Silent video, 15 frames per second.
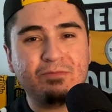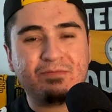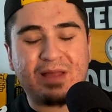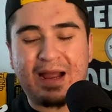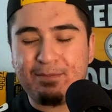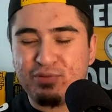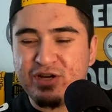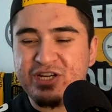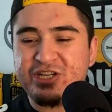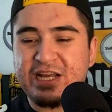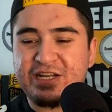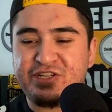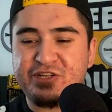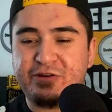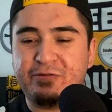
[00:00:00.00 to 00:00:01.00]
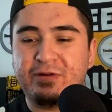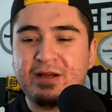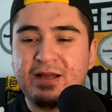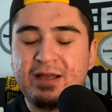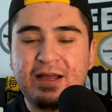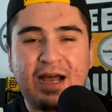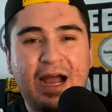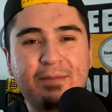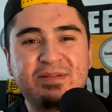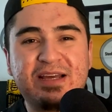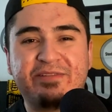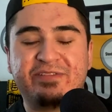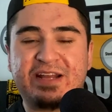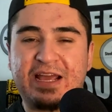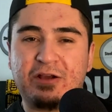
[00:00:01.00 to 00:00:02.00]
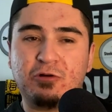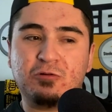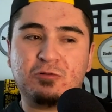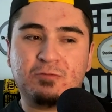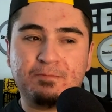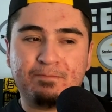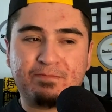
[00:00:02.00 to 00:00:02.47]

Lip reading: I appreciate you. I'm Devin Engel.